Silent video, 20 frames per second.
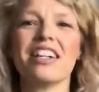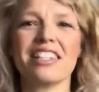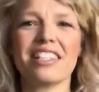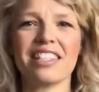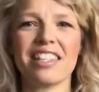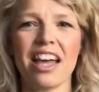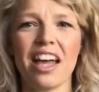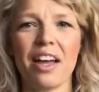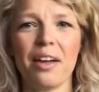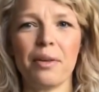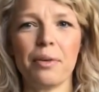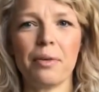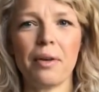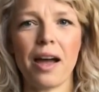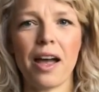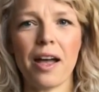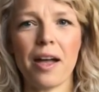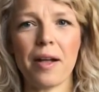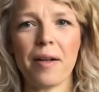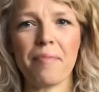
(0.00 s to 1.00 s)
So,
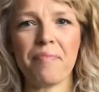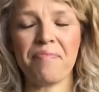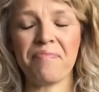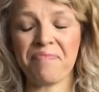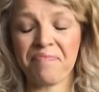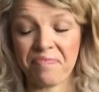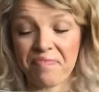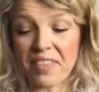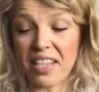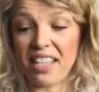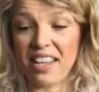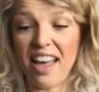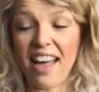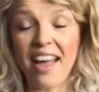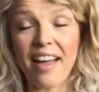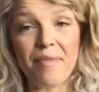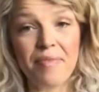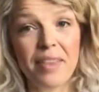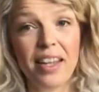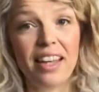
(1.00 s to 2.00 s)
and
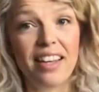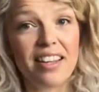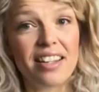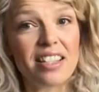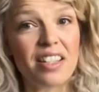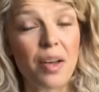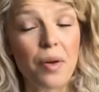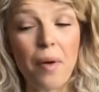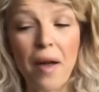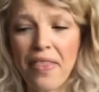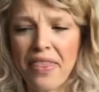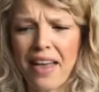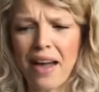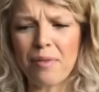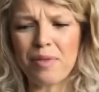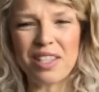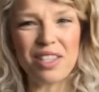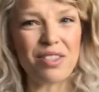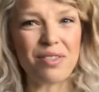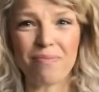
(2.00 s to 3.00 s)

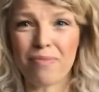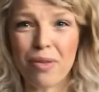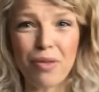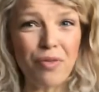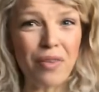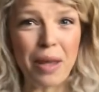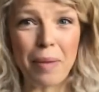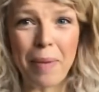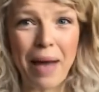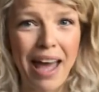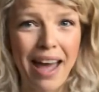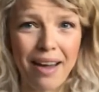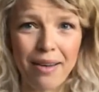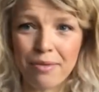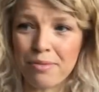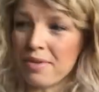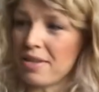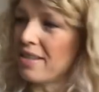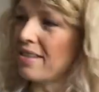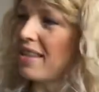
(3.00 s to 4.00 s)
that was £3,
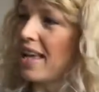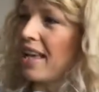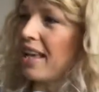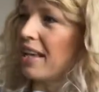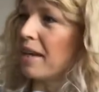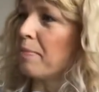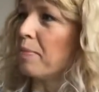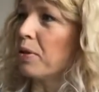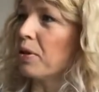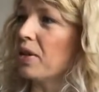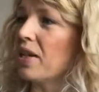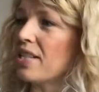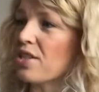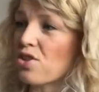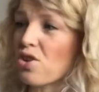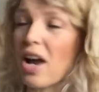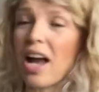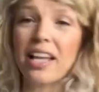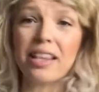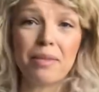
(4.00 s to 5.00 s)
I think. But he's
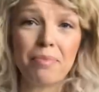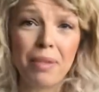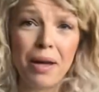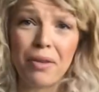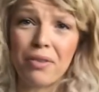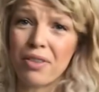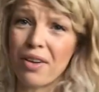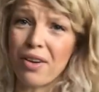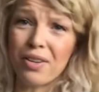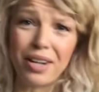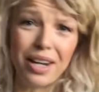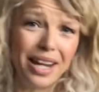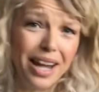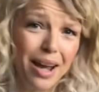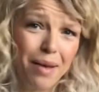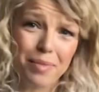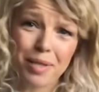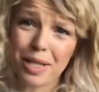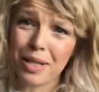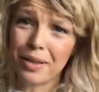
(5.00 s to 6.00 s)
tried them both on and he
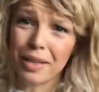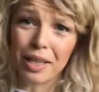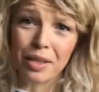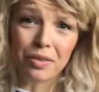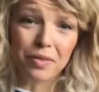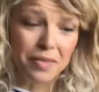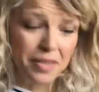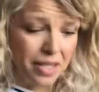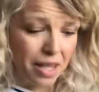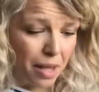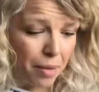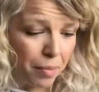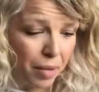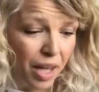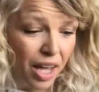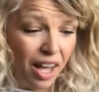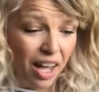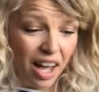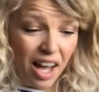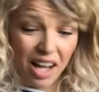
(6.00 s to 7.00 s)
absolutely loves them.
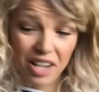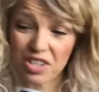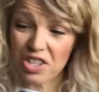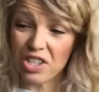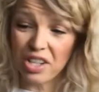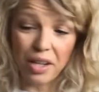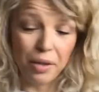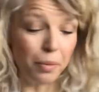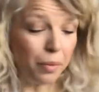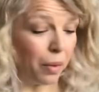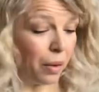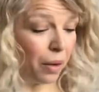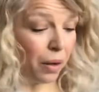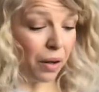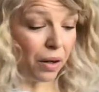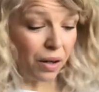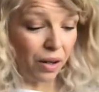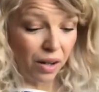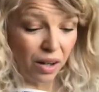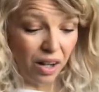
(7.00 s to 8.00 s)
And do you know
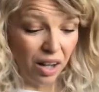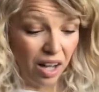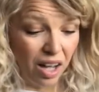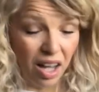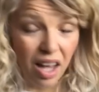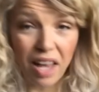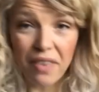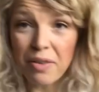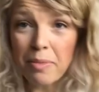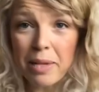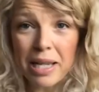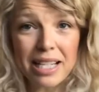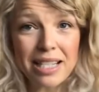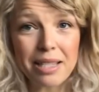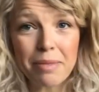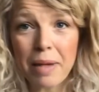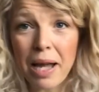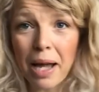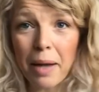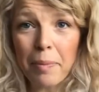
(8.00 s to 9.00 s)
what? If it
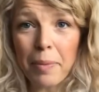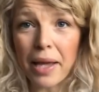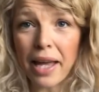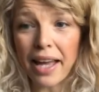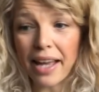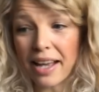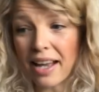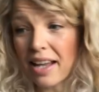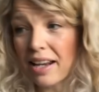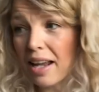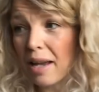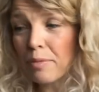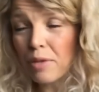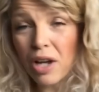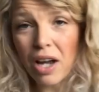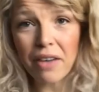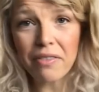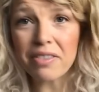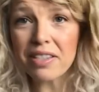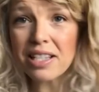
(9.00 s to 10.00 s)
makes him happy and I'm
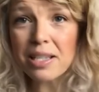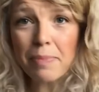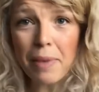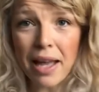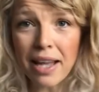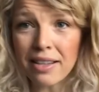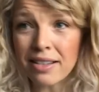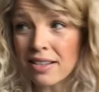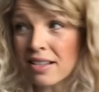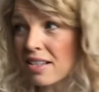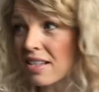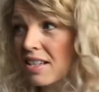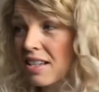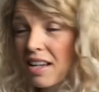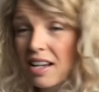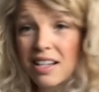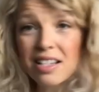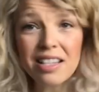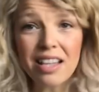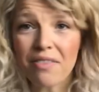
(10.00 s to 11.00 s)
not having to spend
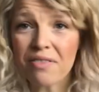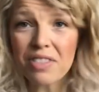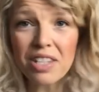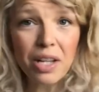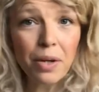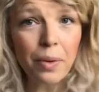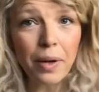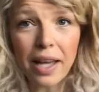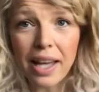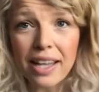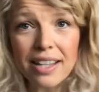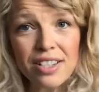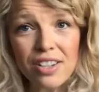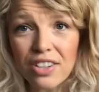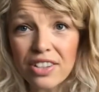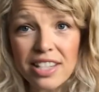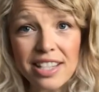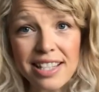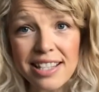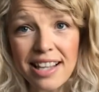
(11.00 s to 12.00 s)
70 quid
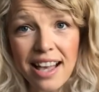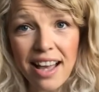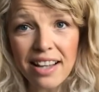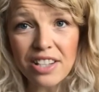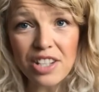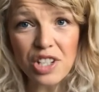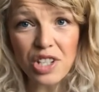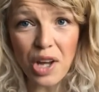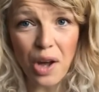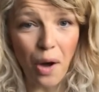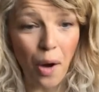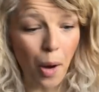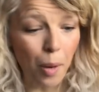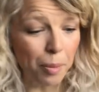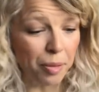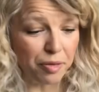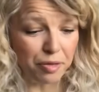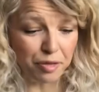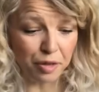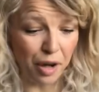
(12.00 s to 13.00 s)
on a designer
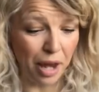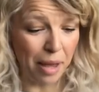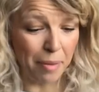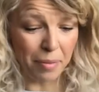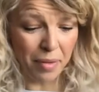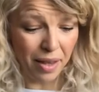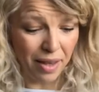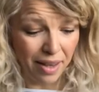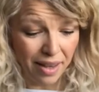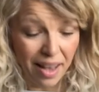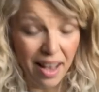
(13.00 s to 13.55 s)
top for him,